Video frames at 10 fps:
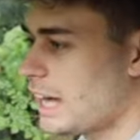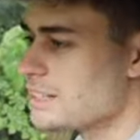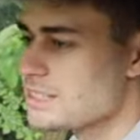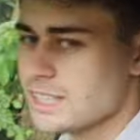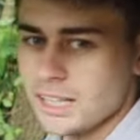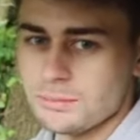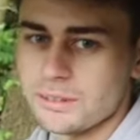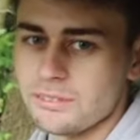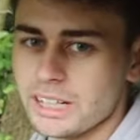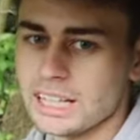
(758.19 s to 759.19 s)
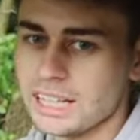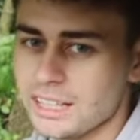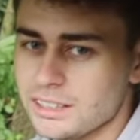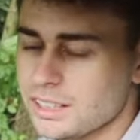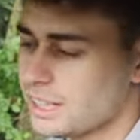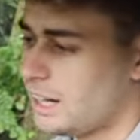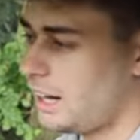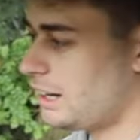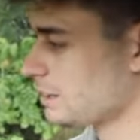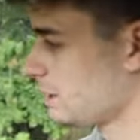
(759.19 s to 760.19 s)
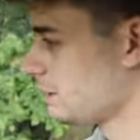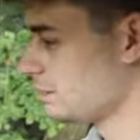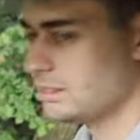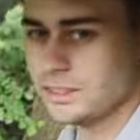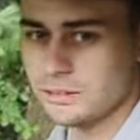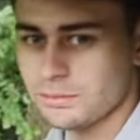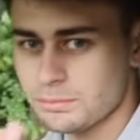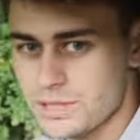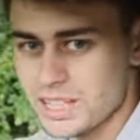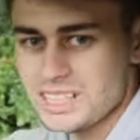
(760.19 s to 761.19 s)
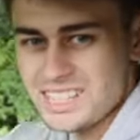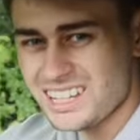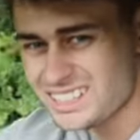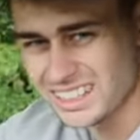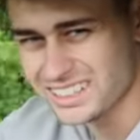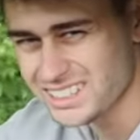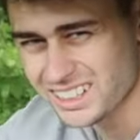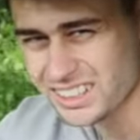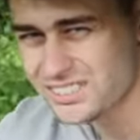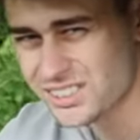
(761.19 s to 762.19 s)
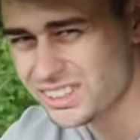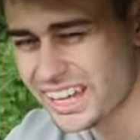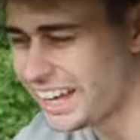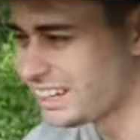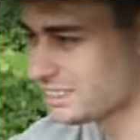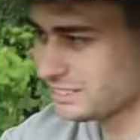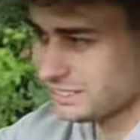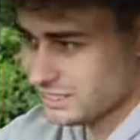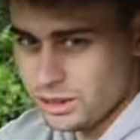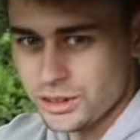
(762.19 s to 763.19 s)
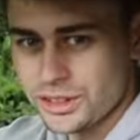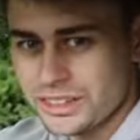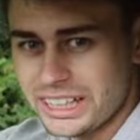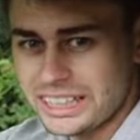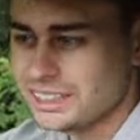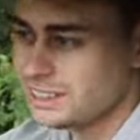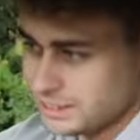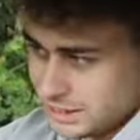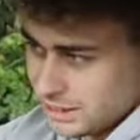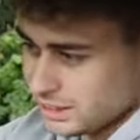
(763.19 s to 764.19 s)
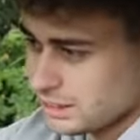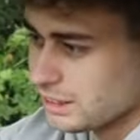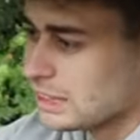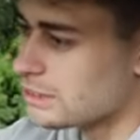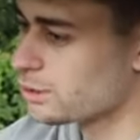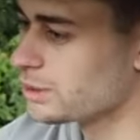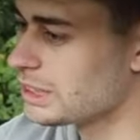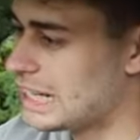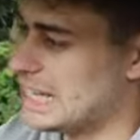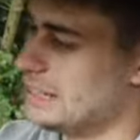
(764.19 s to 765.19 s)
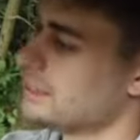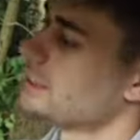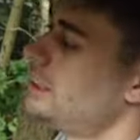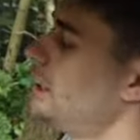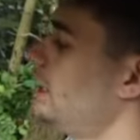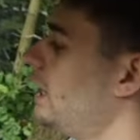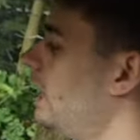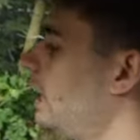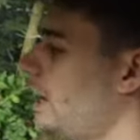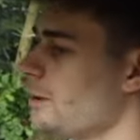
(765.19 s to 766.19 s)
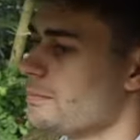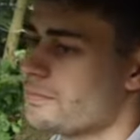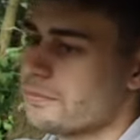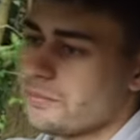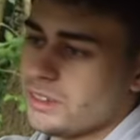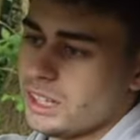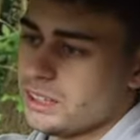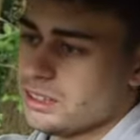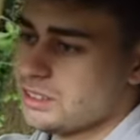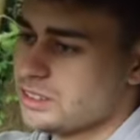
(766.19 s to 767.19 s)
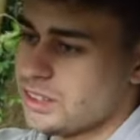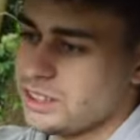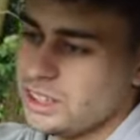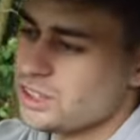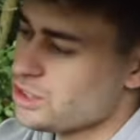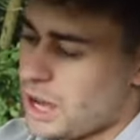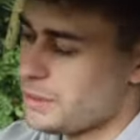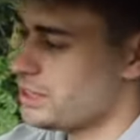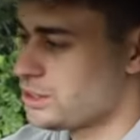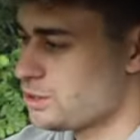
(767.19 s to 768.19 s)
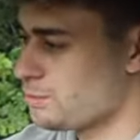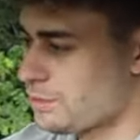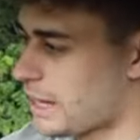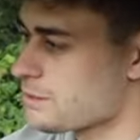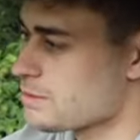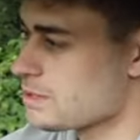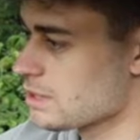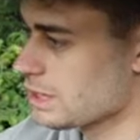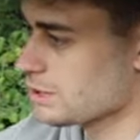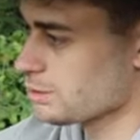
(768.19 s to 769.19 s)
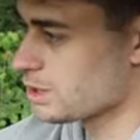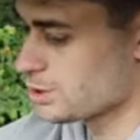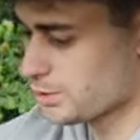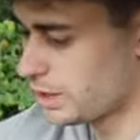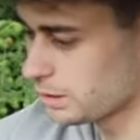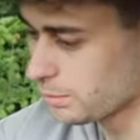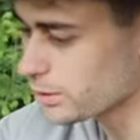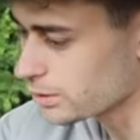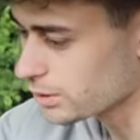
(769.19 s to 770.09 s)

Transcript: entertainment, really, in your car. You know, Mercedes S-Class, you can't even do that. Honda E, it's all you need. So you can do, you can do thousands of things with this screen. I'm not